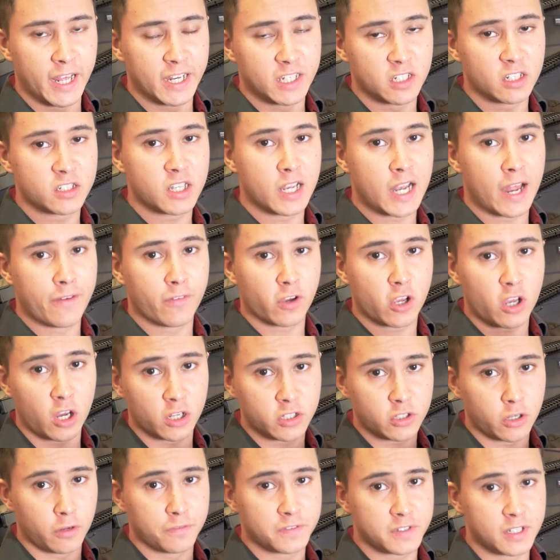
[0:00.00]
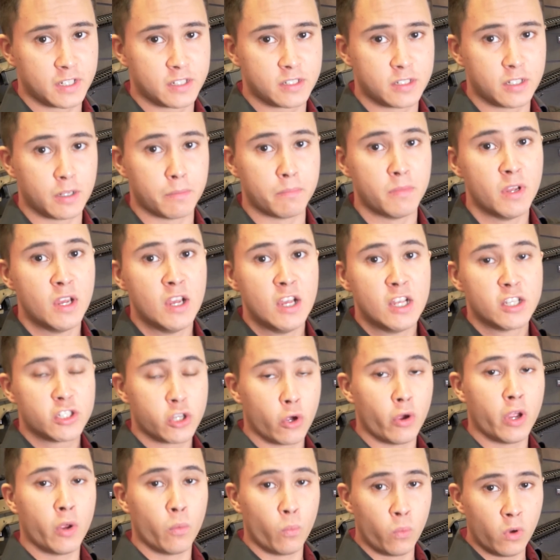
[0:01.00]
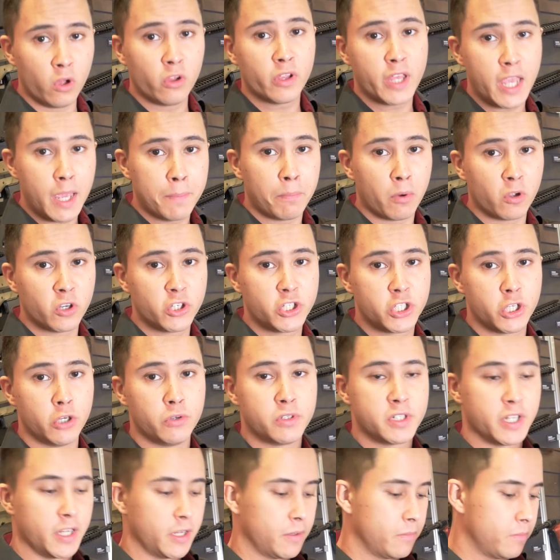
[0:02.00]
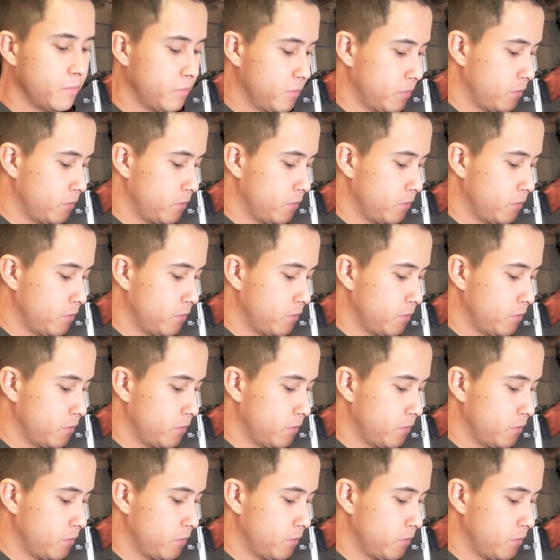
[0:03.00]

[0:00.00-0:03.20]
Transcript: it doesn't have a cutoff system, so it will keep on shooting.